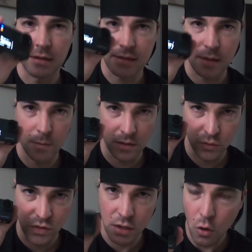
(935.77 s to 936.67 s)
this camera
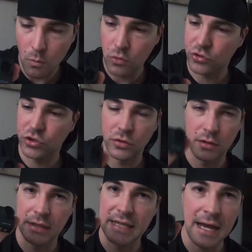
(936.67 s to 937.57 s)
do slow
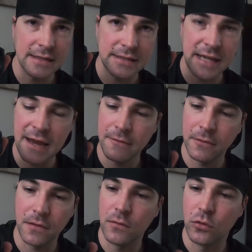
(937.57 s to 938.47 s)
motion, does
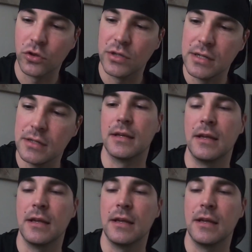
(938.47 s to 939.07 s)
everything what you need.